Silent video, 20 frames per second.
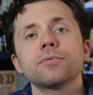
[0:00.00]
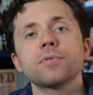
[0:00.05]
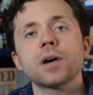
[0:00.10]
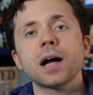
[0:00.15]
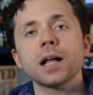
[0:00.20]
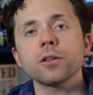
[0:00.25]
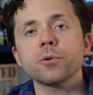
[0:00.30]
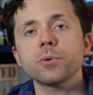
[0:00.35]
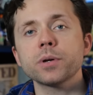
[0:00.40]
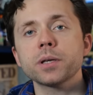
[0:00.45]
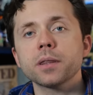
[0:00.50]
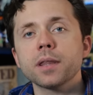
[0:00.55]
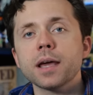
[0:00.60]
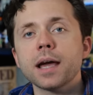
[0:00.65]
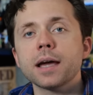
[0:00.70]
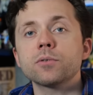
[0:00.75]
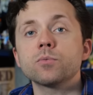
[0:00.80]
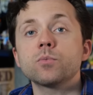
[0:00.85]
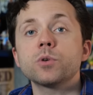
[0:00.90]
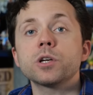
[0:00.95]
Following
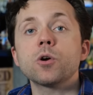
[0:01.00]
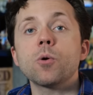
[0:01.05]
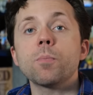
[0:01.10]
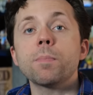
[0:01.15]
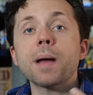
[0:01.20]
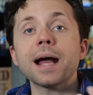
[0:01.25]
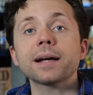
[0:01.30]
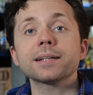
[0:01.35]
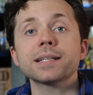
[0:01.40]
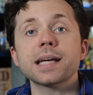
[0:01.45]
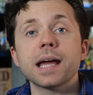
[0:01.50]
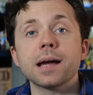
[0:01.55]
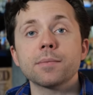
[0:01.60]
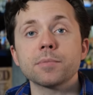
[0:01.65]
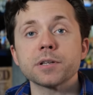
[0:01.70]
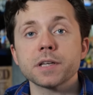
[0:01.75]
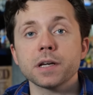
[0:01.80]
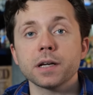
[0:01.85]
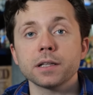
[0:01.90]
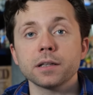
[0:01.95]
that, we go back to
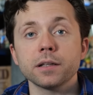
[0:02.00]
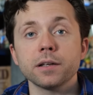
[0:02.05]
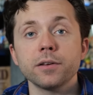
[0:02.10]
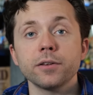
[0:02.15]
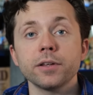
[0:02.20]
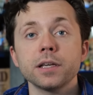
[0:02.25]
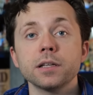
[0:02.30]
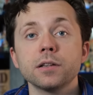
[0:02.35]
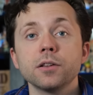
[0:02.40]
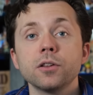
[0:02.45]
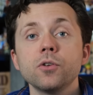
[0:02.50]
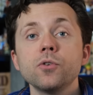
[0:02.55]
Amazon Lily.